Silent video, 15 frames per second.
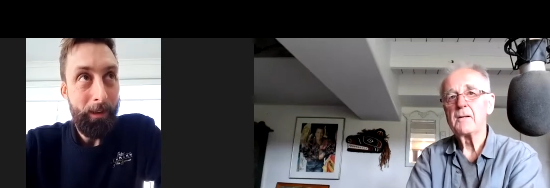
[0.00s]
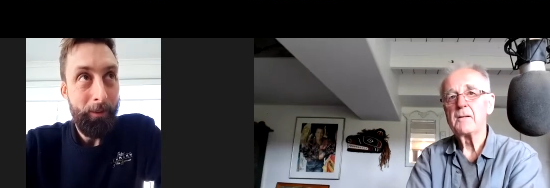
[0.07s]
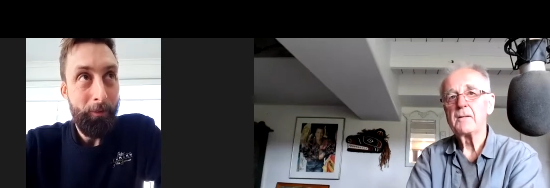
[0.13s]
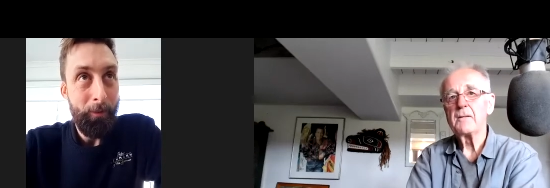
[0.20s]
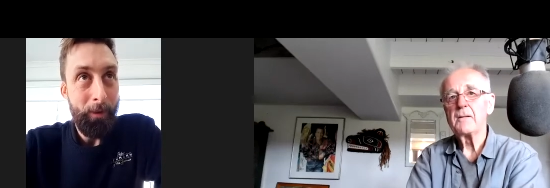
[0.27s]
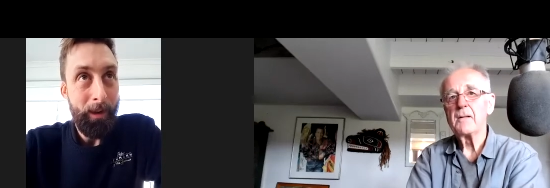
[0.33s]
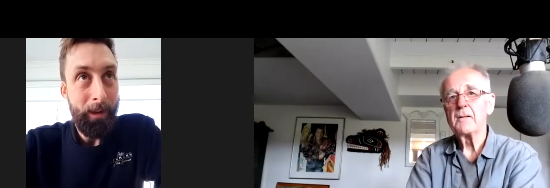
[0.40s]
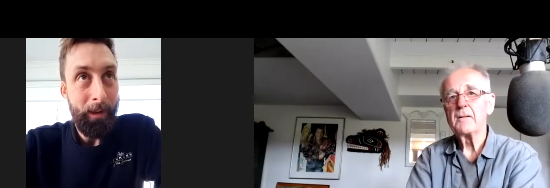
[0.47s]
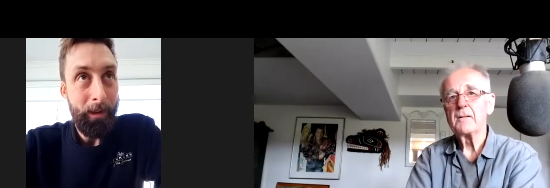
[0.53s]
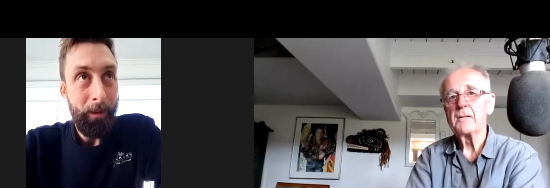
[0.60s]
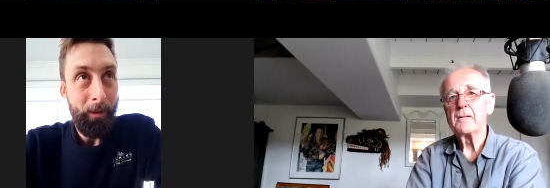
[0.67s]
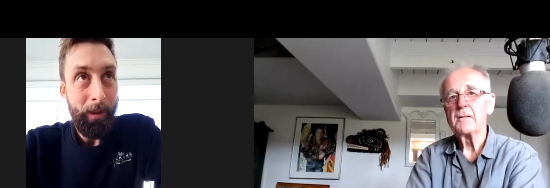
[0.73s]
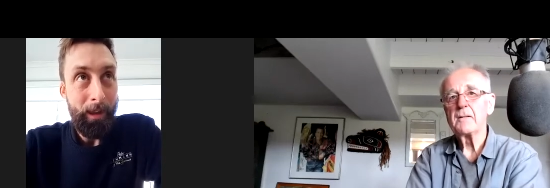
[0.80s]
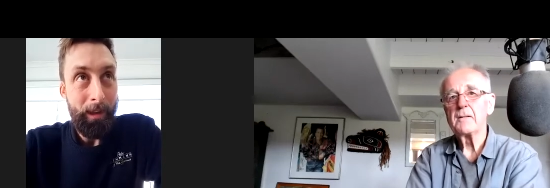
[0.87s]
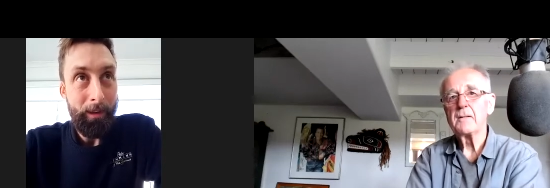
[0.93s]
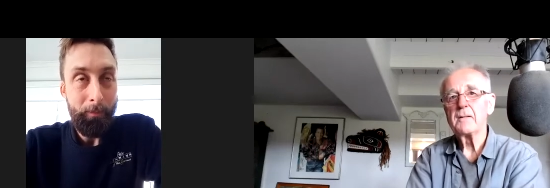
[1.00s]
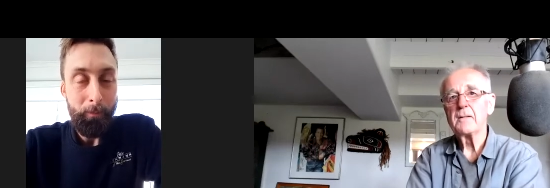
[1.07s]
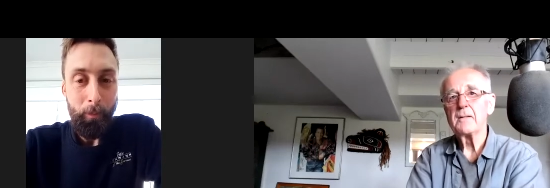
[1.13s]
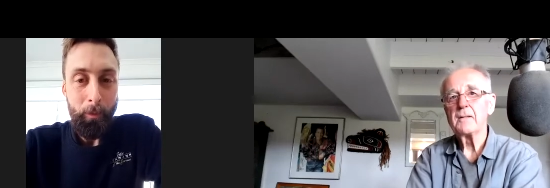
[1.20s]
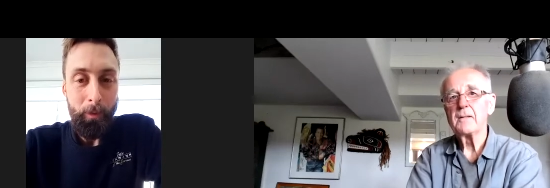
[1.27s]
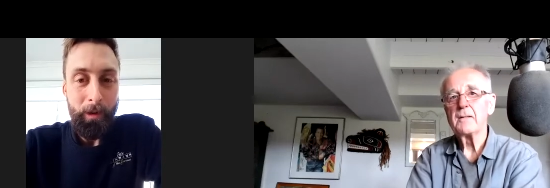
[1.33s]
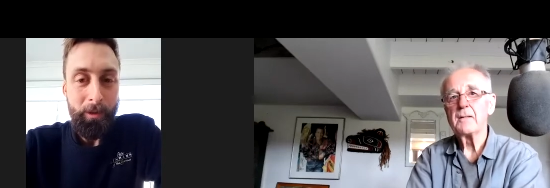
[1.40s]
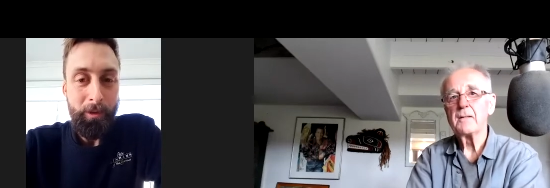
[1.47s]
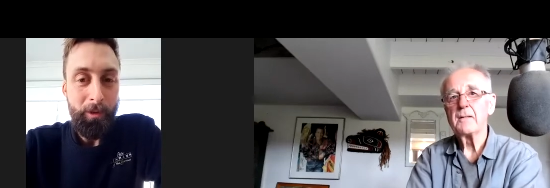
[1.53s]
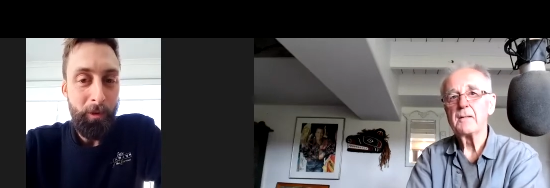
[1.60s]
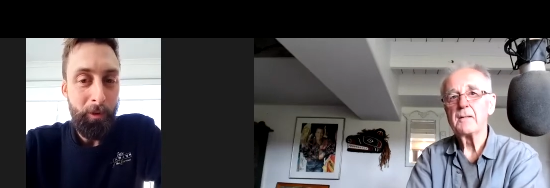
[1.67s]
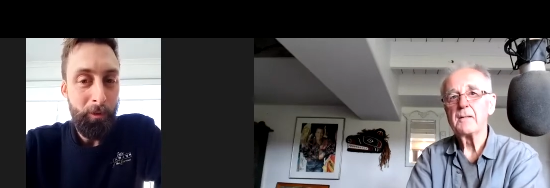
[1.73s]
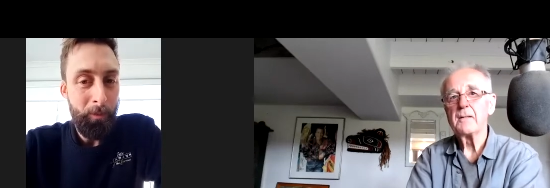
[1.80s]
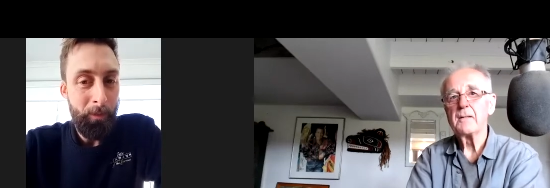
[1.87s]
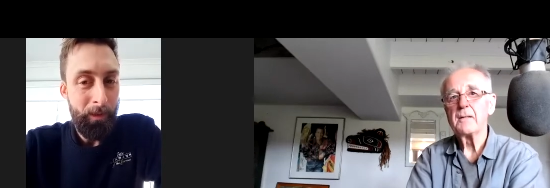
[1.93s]
Speaker 1: drink it in more in its
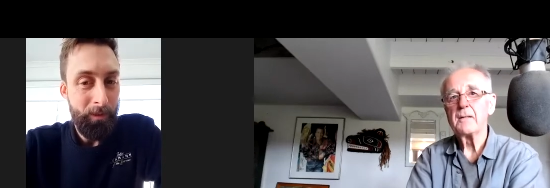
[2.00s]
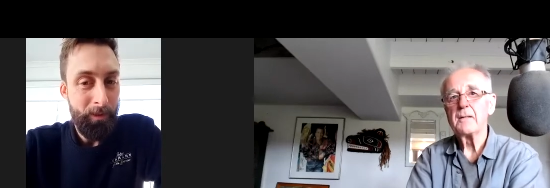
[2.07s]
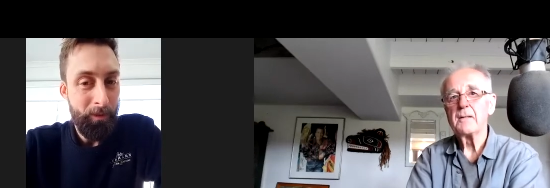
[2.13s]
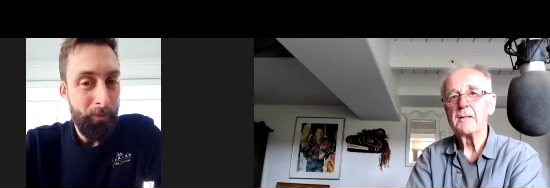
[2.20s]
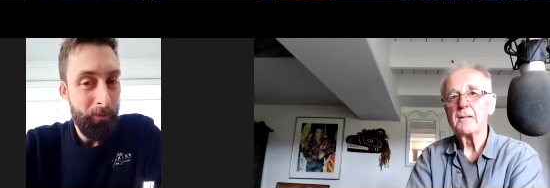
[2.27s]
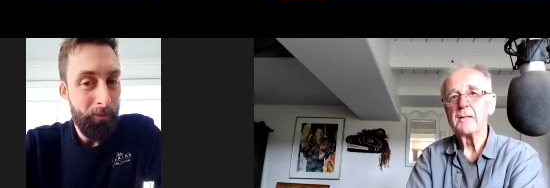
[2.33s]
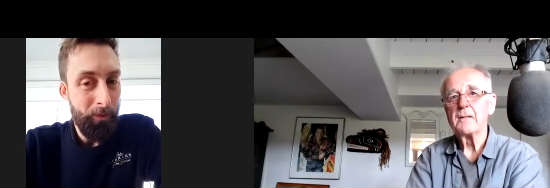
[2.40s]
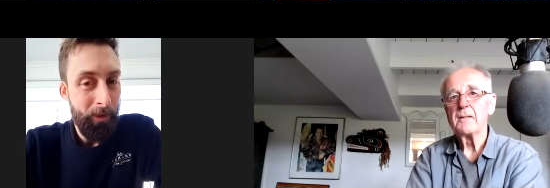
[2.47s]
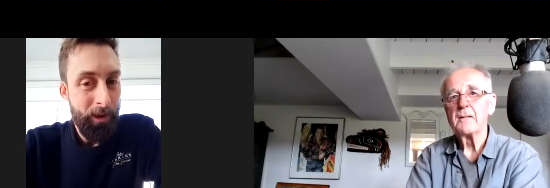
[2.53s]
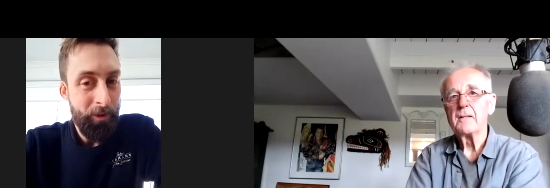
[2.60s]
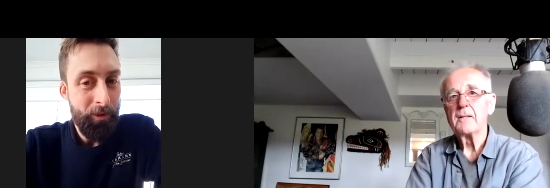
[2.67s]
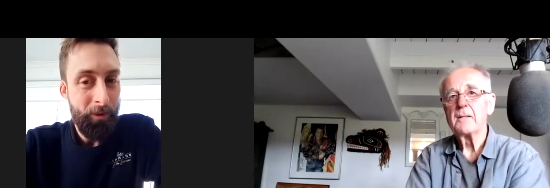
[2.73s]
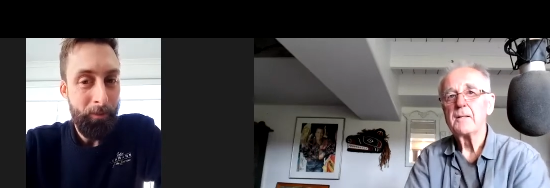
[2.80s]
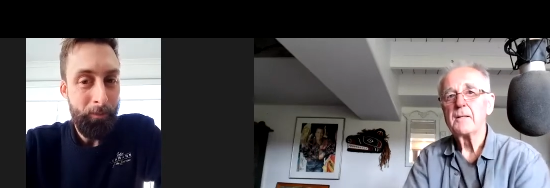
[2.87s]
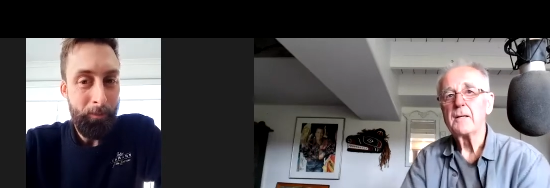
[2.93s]
youth when it's still fresh.